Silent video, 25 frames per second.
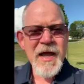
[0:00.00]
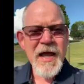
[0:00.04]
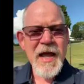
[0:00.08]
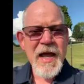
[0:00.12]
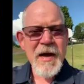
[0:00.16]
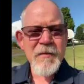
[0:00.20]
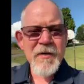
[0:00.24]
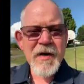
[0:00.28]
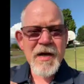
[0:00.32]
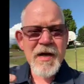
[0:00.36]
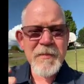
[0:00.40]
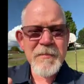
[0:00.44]

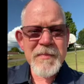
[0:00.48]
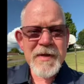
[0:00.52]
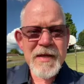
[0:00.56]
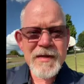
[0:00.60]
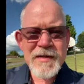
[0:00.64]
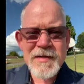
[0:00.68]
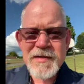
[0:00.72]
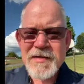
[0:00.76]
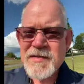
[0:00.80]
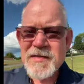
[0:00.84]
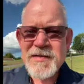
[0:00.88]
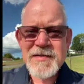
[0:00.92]
And we're going to meet.
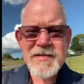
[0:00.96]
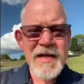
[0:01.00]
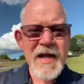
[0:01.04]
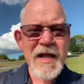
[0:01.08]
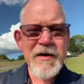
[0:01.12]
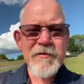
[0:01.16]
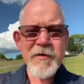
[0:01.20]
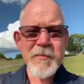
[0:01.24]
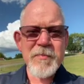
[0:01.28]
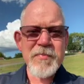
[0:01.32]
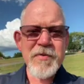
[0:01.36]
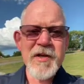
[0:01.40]
This is
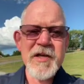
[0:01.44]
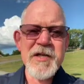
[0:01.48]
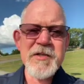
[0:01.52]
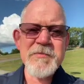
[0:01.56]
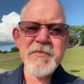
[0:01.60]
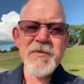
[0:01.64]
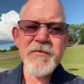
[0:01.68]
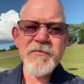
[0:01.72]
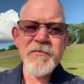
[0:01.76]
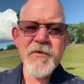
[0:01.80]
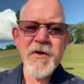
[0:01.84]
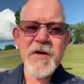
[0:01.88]
not a
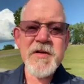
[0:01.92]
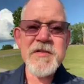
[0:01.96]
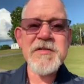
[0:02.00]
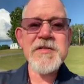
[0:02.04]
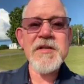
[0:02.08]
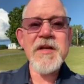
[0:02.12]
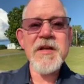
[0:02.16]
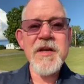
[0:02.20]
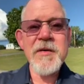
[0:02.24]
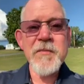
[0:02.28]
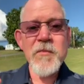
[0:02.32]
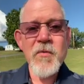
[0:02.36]
replacement for our
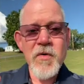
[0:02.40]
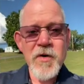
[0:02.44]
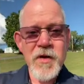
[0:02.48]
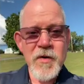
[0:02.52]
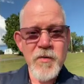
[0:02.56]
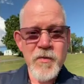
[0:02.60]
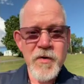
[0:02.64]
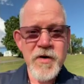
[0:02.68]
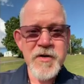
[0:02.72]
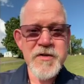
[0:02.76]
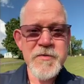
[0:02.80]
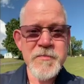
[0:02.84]
Sunday
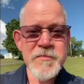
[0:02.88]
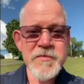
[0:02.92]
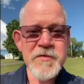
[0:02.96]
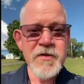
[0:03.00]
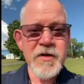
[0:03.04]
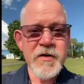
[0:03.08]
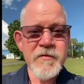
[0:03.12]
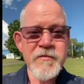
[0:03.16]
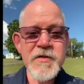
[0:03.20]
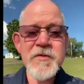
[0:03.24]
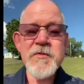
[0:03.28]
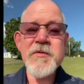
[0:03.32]
morning worship
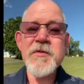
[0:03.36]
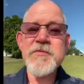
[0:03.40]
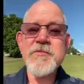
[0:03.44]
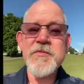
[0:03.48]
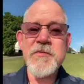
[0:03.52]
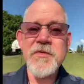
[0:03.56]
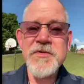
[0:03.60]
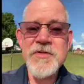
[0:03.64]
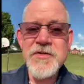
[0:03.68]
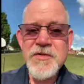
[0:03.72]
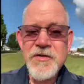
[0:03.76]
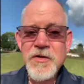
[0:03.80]
service, which
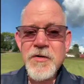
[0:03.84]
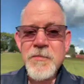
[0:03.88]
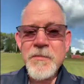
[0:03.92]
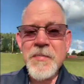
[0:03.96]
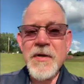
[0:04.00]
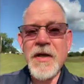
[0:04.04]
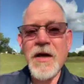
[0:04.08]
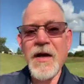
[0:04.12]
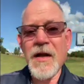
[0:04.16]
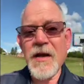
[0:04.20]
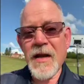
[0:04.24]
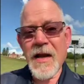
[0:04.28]
will still
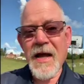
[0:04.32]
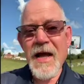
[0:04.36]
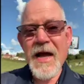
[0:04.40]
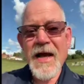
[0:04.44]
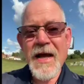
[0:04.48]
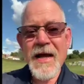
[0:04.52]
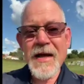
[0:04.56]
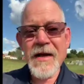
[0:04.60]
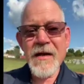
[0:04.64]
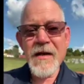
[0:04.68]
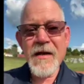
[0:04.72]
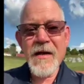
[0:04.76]
be
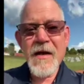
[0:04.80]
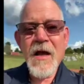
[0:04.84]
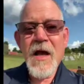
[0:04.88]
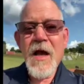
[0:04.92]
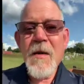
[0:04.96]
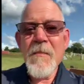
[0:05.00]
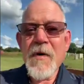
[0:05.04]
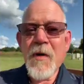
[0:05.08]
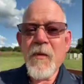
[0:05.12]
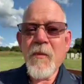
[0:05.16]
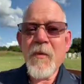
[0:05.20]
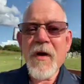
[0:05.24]
online.
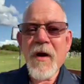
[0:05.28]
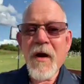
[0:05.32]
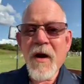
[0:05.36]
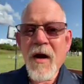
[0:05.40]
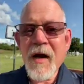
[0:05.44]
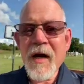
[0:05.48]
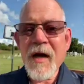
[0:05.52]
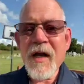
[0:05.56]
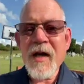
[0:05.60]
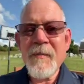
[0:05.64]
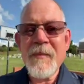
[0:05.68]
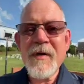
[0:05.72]
But we
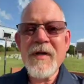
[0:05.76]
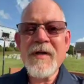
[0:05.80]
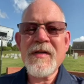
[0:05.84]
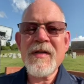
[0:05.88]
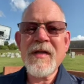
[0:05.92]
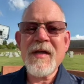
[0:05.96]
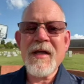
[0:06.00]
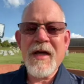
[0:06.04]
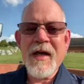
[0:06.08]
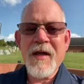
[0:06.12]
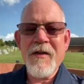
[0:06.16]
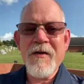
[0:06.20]
are going to meet
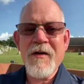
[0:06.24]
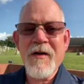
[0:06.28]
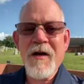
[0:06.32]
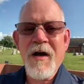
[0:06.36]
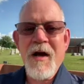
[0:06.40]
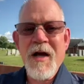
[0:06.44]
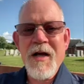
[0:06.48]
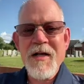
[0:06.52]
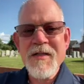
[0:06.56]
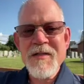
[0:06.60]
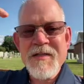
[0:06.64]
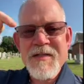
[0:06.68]
together
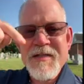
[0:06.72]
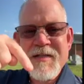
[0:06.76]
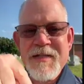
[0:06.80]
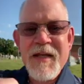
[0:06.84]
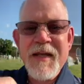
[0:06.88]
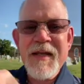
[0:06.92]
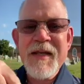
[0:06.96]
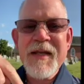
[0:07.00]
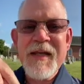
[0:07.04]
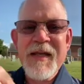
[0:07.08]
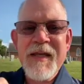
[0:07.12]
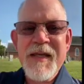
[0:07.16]
on
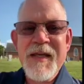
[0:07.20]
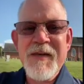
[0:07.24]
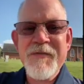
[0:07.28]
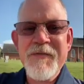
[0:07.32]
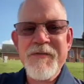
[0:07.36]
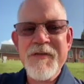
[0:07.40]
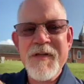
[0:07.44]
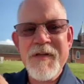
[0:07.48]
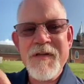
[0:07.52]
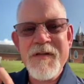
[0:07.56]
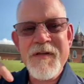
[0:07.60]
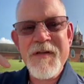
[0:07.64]
Sunday
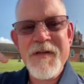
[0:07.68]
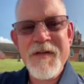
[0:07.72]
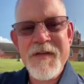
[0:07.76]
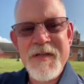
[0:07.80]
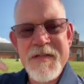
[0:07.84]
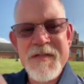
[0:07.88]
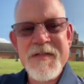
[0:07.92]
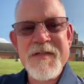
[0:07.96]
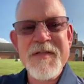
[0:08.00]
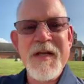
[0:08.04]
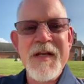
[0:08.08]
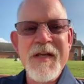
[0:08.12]
evening,
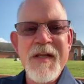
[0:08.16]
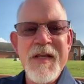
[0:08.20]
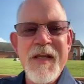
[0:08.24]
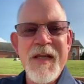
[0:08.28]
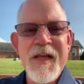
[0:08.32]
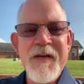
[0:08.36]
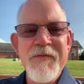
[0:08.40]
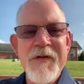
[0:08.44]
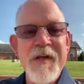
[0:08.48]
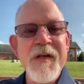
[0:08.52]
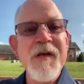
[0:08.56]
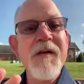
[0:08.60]
this Sunday
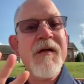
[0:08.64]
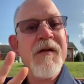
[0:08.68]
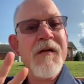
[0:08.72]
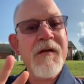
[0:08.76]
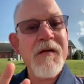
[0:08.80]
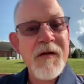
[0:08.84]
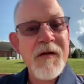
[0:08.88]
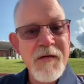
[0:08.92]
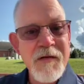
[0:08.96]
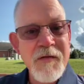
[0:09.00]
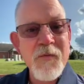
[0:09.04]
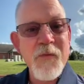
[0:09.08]
evening,
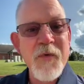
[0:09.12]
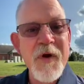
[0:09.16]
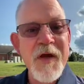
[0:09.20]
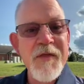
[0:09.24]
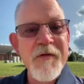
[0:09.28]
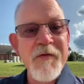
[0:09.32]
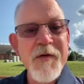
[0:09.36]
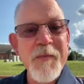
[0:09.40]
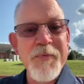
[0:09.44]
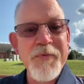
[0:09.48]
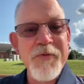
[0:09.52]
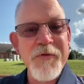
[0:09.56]

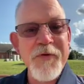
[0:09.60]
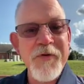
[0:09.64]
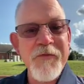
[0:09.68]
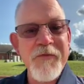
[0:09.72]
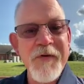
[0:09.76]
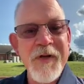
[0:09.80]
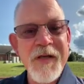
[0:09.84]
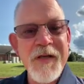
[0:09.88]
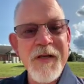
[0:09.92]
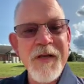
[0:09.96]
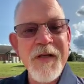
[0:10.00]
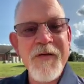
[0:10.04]
weather
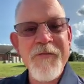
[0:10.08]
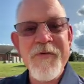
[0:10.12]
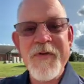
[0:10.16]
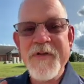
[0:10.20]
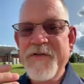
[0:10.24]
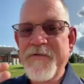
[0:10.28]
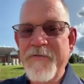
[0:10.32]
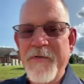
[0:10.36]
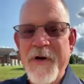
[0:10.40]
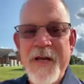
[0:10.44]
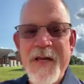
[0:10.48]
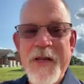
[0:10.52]
approving. If
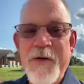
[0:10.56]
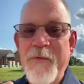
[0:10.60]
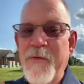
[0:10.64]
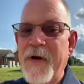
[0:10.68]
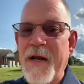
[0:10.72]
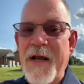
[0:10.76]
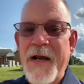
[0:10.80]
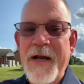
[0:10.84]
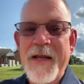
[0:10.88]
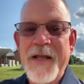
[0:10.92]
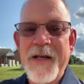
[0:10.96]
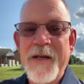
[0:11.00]
it's raining, we're
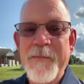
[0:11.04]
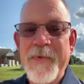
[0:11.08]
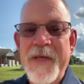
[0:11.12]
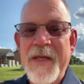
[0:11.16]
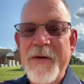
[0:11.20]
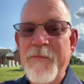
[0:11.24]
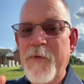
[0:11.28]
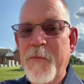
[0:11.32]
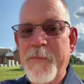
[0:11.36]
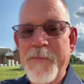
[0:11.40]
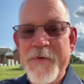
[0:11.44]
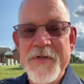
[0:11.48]
not going to meet.
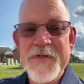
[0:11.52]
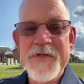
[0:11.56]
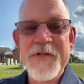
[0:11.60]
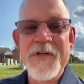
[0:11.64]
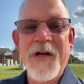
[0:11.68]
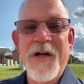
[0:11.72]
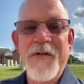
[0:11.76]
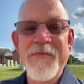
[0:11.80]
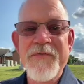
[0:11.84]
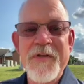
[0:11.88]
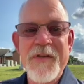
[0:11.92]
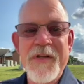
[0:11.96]
We'll push it
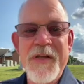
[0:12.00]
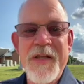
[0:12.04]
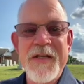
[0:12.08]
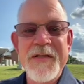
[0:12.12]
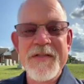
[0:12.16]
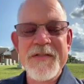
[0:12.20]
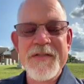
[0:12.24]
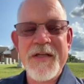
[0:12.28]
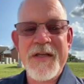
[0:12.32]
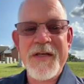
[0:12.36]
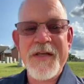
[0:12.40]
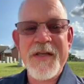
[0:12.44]
off to the
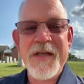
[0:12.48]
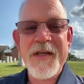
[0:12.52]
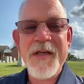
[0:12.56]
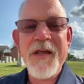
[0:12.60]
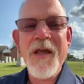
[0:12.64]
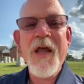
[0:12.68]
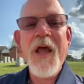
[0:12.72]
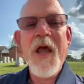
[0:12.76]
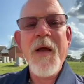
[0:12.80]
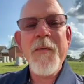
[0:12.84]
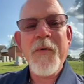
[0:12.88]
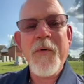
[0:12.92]
next Sunday.
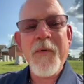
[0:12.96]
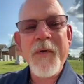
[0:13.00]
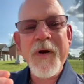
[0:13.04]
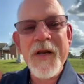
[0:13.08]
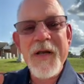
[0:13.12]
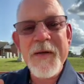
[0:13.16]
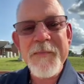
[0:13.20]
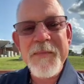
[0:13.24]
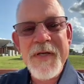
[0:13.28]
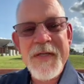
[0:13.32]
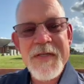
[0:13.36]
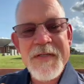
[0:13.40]
But we're going
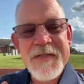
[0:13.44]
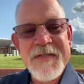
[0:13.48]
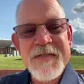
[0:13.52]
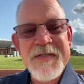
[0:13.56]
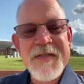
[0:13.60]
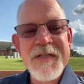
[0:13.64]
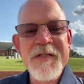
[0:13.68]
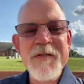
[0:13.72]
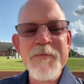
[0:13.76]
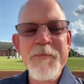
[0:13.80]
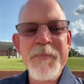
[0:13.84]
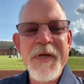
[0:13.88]
to meet at
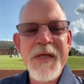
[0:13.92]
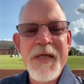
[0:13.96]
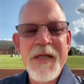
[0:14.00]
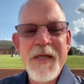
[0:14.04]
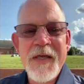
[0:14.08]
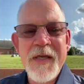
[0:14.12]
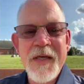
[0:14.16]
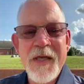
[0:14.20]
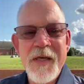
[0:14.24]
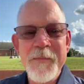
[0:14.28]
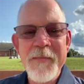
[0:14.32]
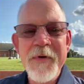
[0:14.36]
6
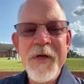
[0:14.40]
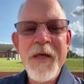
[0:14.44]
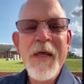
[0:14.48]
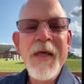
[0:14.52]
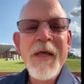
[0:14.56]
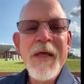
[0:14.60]
p.m.